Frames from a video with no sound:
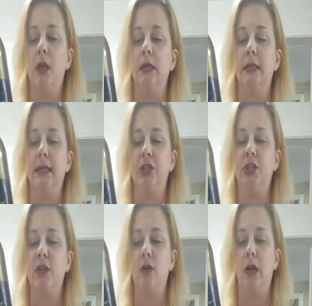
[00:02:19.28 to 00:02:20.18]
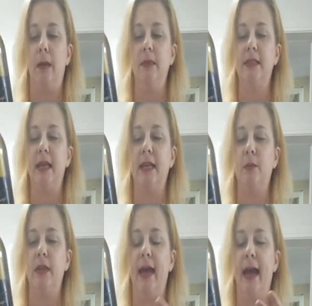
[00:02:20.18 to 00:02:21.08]
Delicious on Goblin's Night
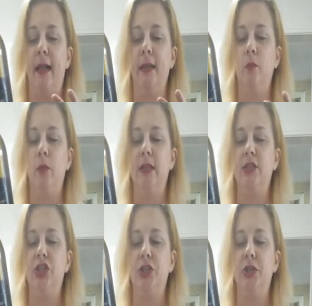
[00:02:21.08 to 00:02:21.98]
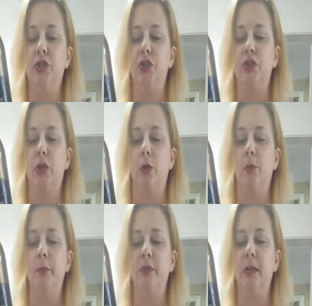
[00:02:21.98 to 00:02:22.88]
when a howling wind chills your soul,
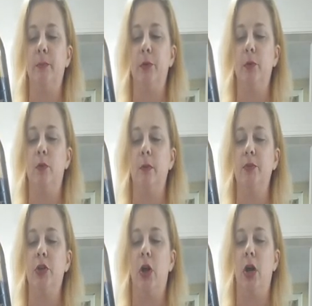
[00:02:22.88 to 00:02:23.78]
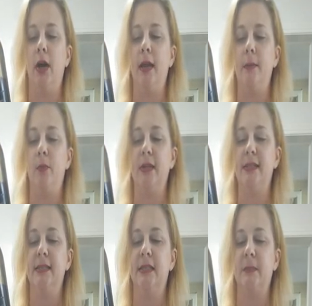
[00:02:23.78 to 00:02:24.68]
Broomstick Brew warms your heart and
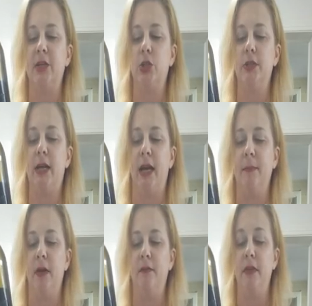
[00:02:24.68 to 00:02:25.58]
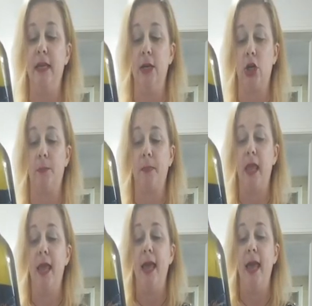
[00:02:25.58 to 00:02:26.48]
embraces the special time of year.
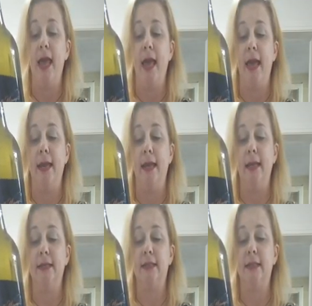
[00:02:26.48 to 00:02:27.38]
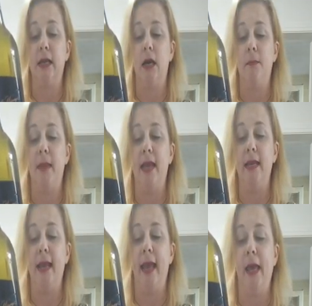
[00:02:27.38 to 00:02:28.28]
And it is made
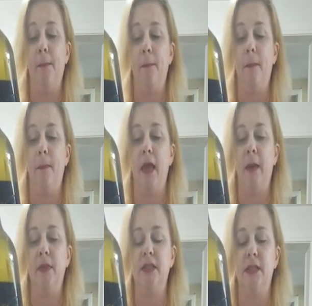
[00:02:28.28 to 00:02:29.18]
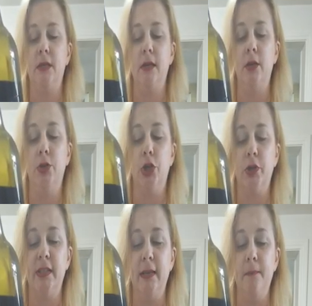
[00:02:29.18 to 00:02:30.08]
in Hamilton, New
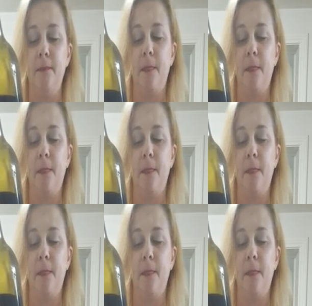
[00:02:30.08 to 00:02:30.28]
Jersey.